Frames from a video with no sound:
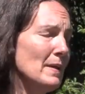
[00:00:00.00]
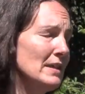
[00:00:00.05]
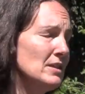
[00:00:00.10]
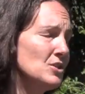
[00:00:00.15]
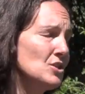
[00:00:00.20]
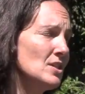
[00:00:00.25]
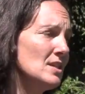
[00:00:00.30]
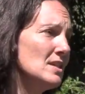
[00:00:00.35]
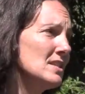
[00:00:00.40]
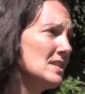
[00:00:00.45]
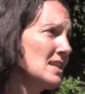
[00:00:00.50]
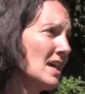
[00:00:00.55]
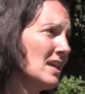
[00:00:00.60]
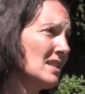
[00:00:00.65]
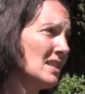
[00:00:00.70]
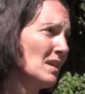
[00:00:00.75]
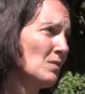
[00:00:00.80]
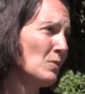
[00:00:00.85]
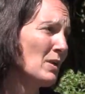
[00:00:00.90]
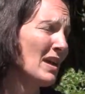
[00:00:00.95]
benches,
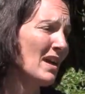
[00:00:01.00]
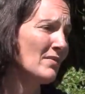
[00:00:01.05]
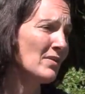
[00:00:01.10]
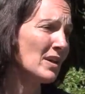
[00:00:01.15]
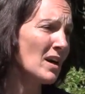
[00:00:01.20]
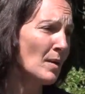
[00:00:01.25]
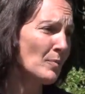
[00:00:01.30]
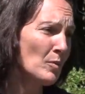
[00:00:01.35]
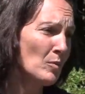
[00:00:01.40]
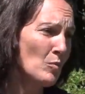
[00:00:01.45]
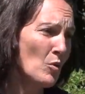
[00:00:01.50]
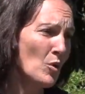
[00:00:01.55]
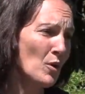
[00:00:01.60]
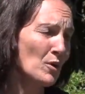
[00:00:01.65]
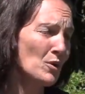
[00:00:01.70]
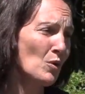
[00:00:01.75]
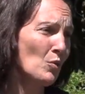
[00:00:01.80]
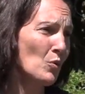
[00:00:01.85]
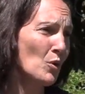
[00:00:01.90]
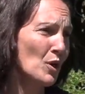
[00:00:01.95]
and then we have a couple more
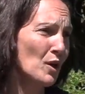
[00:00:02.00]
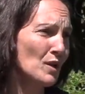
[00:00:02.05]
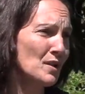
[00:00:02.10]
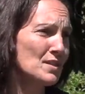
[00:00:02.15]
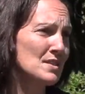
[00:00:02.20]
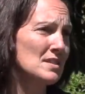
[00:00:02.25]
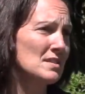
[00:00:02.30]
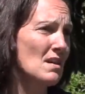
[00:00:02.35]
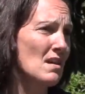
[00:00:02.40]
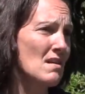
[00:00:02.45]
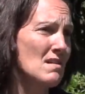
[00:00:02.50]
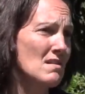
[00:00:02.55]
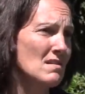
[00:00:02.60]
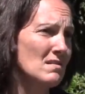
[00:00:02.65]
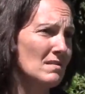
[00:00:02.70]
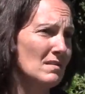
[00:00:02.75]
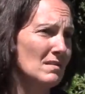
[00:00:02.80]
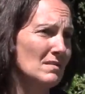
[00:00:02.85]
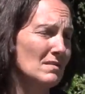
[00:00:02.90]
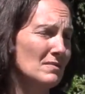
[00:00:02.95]
in the works
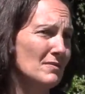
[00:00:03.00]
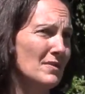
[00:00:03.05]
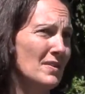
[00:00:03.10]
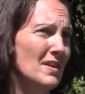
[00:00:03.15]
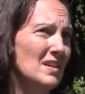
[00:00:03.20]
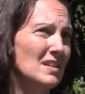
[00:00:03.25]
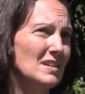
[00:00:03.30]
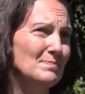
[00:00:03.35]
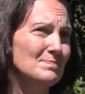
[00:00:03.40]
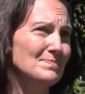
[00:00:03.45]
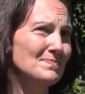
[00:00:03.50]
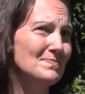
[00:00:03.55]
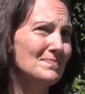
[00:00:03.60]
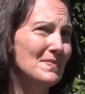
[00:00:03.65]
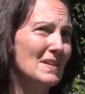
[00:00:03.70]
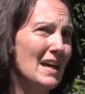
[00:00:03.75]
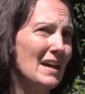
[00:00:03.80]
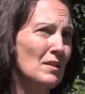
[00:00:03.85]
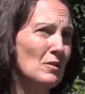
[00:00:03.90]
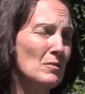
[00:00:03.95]
of,
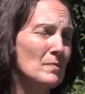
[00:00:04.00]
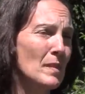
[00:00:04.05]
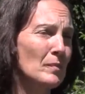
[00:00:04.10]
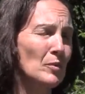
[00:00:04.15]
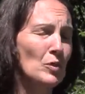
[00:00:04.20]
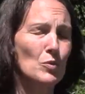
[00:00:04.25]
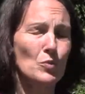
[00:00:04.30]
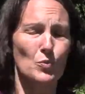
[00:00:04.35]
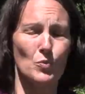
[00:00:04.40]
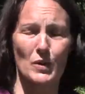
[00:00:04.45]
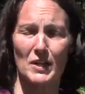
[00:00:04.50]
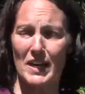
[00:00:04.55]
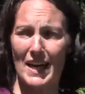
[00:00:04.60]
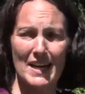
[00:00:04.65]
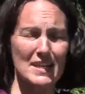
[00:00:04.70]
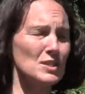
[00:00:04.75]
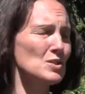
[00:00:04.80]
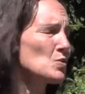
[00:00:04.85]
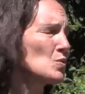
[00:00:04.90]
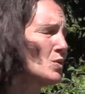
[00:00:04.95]
I don't remember what
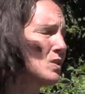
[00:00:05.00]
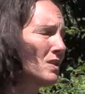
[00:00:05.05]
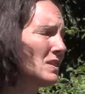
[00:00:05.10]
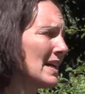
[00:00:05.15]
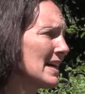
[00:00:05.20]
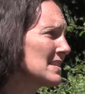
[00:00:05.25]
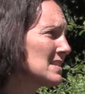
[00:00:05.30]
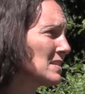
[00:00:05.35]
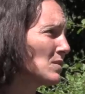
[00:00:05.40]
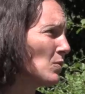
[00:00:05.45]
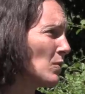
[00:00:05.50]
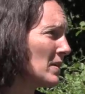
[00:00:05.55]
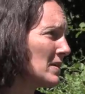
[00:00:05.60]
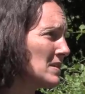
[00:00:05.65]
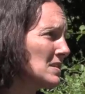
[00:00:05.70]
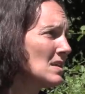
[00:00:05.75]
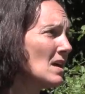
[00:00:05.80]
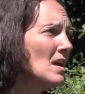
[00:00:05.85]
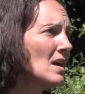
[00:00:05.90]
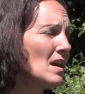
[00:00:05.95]
high school class it
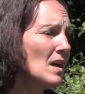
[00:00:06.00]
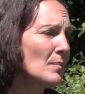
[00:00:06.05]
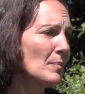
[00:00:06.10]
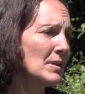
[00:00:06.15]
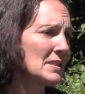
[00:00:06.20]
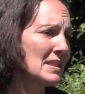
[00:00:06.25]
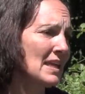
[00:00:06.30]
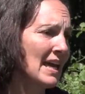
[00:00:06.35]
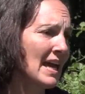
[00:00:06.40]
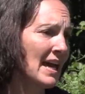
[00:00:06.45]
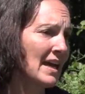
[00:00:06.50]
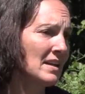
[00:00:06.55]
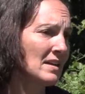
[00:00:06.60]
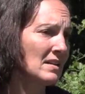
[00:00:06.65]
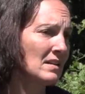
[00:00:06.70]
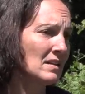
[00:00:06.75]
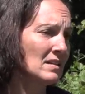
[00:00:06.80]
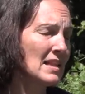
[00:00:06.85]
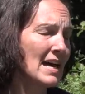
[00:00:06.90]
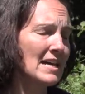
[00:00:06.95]
was, but they had
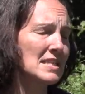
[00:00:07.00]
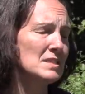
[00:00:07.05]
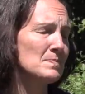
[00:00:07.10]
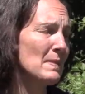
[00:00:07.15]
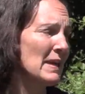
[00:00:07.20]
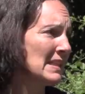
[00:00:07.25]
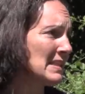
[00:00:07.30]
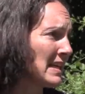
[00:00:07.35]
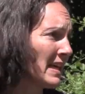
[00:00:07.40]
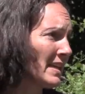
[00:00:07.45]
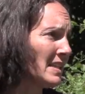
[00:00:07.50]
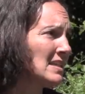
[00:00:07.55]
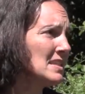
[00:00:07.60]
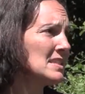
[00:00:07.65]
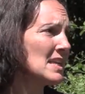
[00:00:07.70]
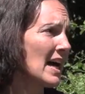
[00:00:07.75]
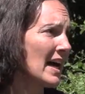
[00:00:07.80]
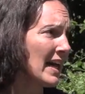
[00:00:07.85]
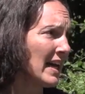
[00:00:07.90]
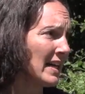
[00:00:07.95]
a classmate that
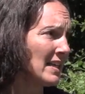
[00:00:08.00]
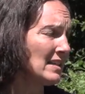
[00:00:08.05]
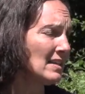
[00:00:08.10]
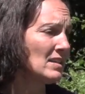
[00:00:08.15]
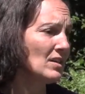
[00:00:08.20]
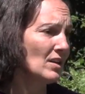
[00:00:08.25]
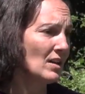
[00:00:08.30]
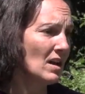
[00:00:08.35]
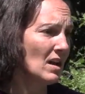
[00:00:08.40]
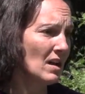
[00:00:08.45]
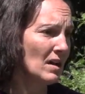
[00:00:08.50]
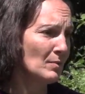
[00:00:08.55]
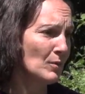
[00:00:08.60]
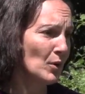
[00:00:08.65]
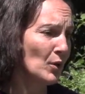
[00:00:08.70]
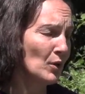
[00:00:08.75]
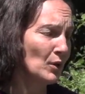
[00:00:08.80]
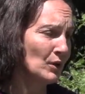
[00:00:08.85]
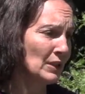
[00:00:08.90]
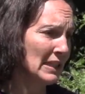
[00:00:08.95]
had died
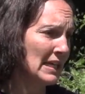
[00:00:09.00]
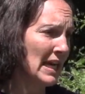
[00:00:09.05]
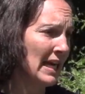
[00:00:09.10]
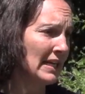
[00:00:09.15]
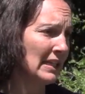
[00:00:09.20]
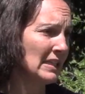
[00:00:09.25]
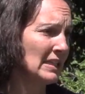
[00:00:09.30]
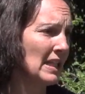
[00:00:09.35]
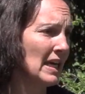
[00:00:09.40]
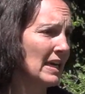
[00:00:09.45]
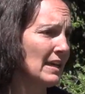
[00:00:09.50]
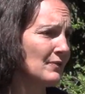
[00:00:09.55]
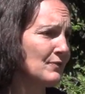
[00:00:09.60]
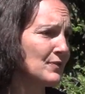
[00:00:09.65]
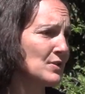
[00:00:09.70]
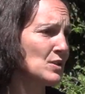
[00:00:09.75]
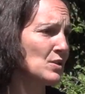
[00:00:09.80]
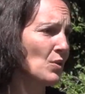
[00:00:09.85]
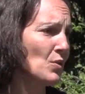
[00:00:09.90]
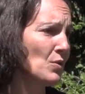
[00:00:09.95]
early on in
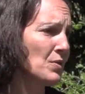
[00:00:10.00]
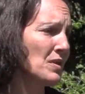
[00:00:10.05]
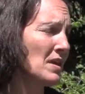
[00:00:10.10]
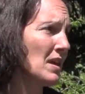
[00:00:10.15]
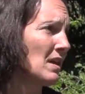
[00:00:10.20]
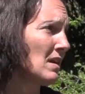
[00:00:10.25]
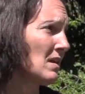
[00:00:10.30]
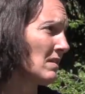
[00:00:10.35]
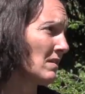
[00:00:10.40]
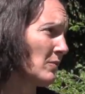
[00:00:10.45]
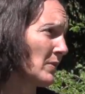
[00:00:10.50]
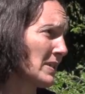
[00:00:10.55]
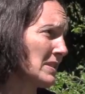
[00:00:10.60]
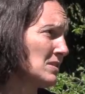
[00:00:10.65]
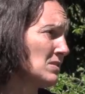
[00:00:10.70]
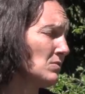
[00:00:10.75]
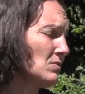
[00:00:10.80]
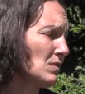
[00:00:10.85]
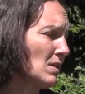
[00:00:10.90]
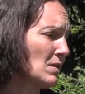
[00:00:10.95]
life, so they are going
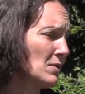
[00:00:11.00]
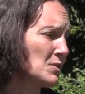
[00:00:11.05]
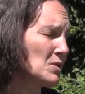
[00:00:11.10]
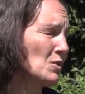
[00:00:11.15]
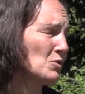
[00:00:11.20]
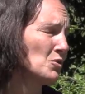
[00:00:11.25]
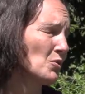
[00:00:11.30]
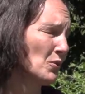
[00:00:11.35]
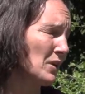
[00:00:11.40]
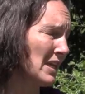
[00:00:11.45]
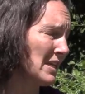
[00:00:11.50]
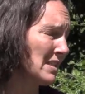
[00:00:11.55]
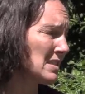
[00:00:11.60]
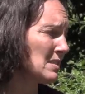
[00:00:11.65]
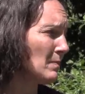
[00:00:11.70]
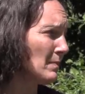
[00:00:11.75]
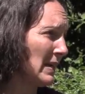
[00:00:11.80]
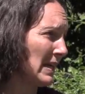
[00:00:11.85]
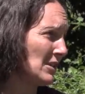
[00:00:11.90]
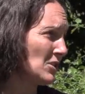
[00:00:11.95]
to also donate
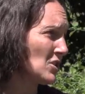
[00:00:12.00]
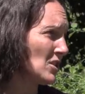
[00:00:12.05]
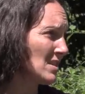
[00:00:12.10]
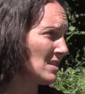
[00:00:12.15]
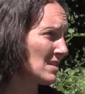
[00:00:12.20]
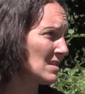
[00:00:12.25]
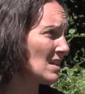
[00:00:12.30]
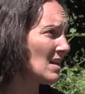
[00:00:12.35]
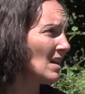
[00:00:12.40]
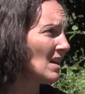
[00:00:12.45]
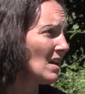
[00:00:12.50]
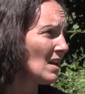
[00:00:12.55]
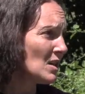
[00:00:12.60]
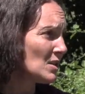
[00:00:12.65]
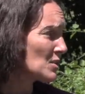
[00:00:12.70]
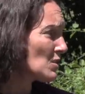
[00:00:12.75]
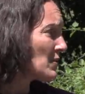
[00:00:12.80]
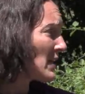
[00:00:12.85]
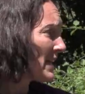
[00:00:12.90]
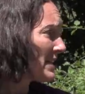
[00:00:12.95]
some benches.
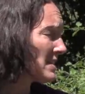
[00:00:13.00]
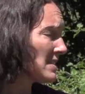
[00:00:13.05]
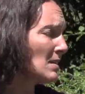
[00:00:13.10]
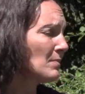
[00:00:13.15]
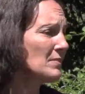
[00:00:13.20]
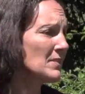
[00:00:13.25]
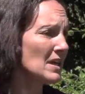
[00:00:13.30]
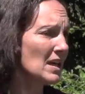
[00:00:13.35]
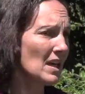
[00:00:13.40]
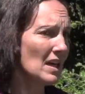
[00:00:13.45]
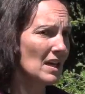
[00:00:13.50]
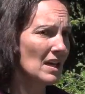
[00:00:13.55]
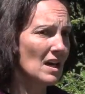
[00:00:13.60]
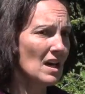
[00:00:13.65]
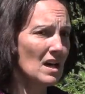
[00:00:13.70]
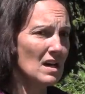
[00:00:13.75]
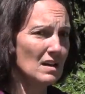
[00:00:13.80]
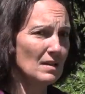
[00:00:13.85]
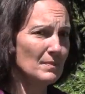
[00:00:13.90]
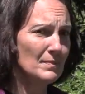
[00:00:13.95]
So that's something
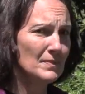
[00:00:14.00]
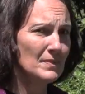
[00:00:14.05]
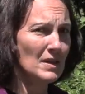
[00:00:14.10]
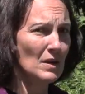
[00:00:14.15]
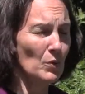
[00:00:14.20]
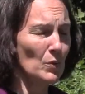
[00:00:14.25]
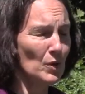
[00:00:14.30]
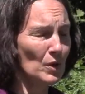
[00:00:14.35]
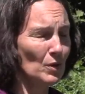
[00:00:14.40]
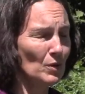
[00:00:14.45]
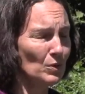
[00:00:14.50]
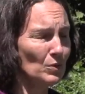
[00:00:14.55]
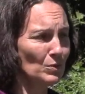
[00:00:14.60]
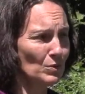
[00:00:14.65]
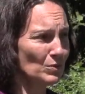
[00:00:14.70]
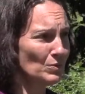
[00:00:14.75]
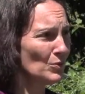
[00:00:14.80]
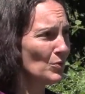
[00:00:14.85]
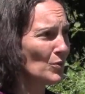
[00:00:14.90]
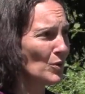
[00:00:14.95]
that we're
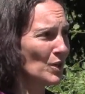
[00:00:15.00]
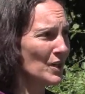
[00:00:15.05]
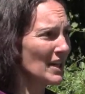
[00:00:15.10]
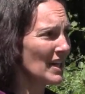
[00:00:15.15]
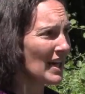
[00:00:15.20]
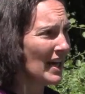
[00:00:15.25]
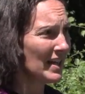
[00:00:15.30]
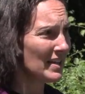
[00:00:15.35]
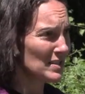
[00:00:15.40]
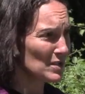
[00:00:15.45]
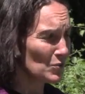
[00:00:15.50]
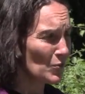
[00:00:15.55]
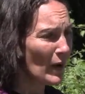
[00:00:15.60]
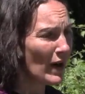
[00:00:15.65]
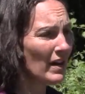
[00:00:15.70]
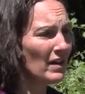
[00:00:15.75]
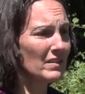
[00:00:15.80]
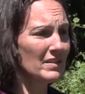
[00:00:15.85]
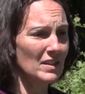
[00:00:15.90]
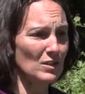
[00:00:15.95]
working on as
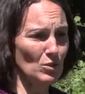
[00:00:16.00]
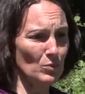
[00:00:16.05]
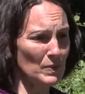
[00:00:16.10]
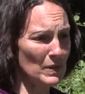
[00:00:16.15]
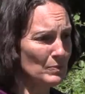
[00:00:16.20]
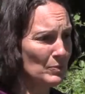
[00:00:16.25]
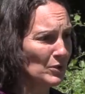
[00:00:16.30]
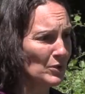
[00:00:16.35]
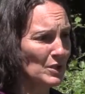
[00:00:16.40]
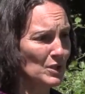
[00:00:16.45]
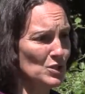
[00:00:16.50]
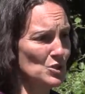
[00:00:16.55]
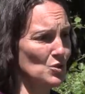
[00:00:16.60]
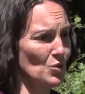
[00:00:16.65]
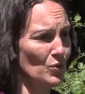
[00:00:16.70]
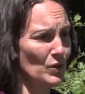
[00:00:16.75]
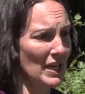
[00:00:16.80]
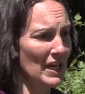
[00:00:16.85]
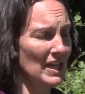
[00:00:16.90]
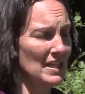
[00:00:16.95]
well. You know, people can
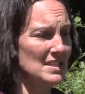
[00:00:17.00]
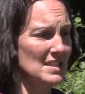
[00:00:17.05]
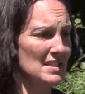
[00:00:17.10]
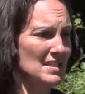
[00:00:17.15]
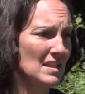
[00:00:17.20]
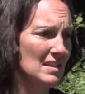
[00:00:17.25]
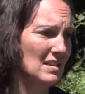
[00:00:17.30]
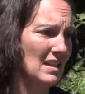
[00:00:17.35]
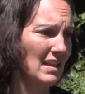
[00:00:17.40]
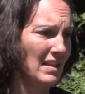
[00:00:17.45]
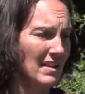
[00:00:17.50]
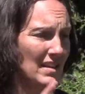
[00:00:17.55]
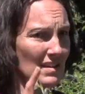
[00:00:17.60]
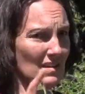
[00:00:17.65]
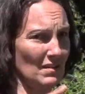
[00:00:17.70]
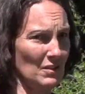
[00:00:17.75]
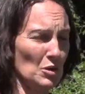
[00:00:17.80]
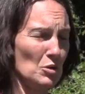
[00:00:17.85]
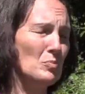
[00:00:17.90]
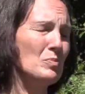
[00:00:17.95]
donate and then they'll
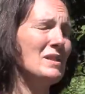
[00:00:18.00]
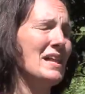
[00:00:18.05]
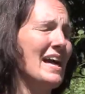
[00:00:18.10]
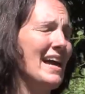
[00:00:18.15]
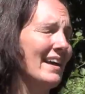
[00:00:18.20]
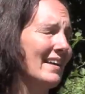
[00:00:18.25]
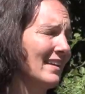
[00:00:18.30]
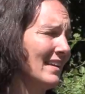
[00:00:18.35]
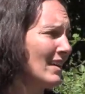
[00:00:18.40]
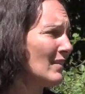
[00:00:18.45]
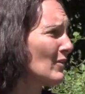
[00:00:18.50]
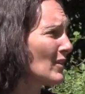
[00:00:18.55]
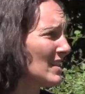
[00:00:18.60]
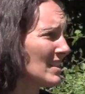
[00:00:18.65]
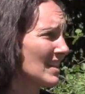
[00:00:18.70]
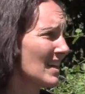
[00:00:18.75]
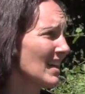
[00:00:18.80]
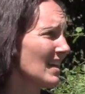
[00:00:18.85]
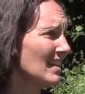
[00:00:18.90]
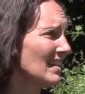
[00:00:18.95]
get a little plaque and
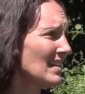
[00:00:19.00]
everything.